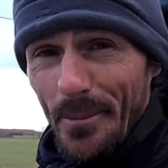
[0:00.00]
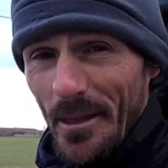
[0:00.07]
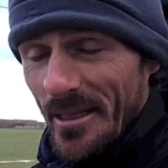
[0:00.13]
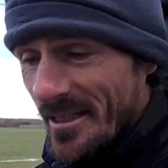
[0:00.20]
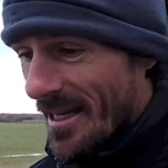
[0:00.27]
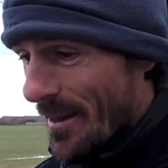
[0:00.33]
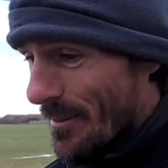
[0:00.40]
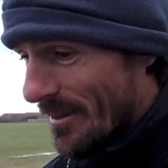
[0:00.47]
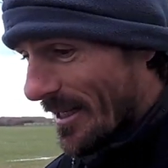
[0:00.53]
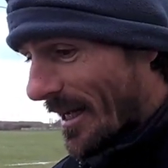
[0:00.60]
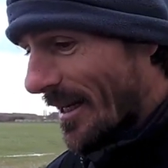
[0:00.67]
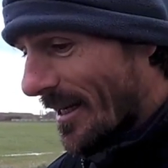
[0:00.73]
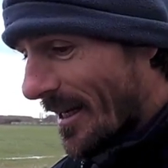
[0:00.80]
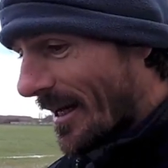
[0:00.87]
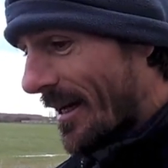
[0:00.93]
be the same as
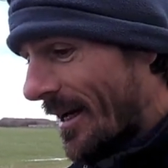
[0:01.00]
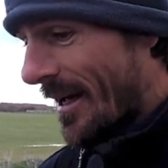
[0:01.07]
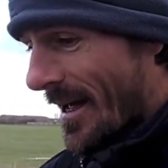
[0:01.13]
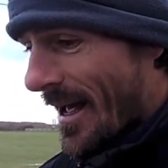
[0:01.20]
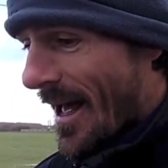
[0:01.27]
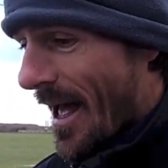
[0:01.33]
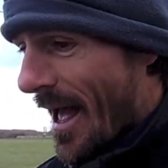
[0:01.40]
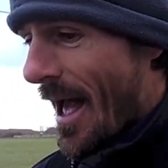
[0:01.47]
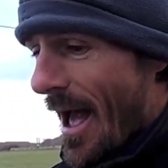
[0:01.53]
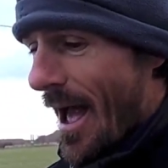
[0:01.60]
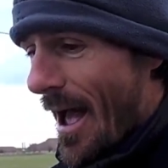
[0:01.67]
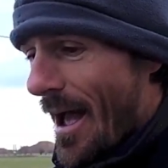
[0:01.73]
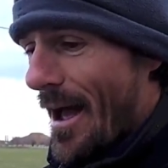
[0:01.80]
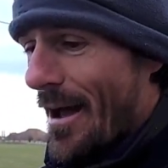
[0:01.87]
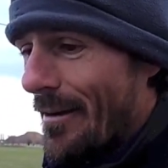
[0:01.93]
that
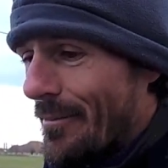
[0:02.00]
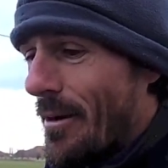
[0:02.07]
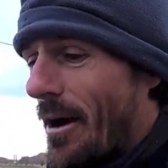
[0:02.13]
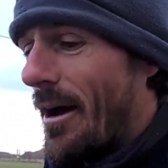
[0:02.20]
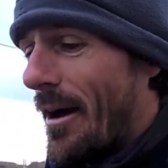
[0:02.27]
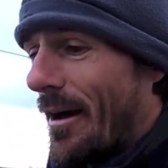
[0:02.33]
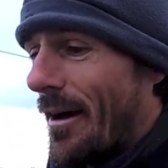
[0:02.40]
um,